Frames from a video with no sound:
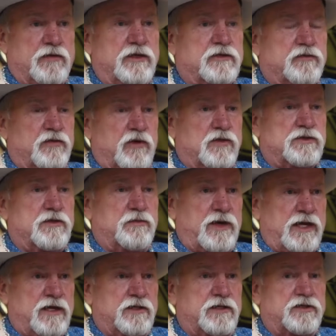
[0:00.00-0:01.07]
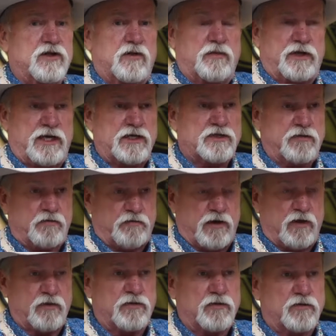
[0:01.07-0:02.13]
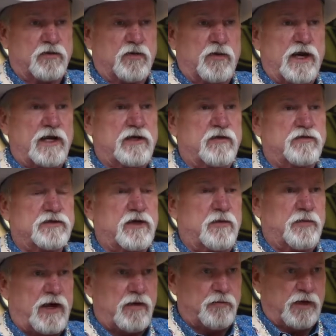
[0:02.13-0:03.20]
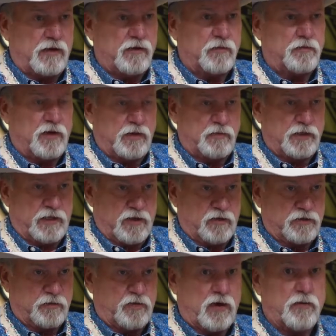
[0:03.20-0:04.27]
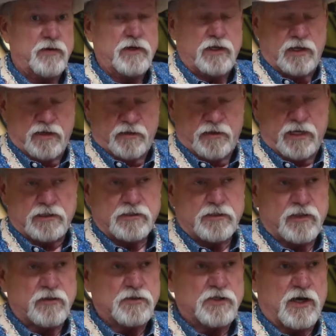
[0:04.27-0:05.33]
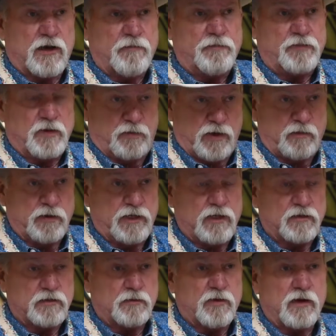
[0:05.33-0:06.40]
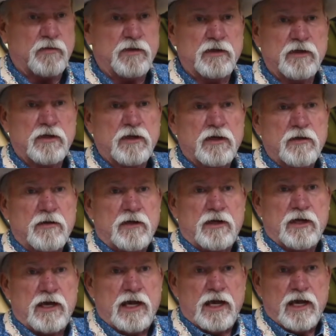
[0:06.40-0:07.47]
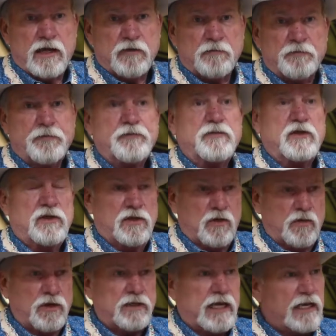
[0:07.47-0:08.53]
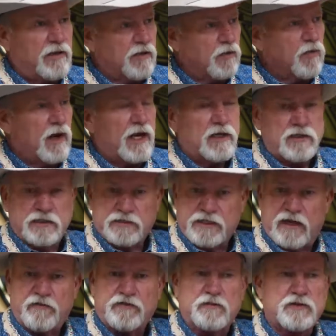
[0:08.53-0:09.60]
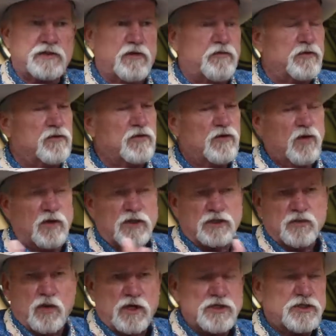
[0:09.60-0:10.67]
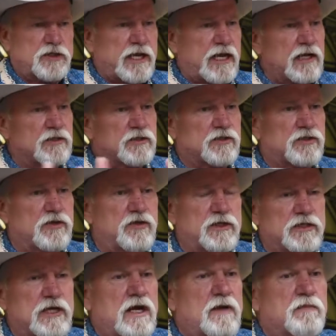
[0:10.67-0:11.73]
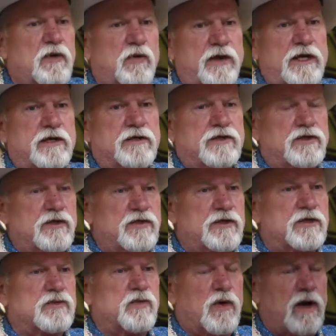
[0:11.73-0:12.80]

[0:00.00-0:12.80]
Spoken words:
these folks to make a determination, follow the directives, come out by the public health department. That's their job, the public health department. And you know what? Hey, they're right. Let's have some stuff at the door. Let's wash your hands. Let's do this. But we can do this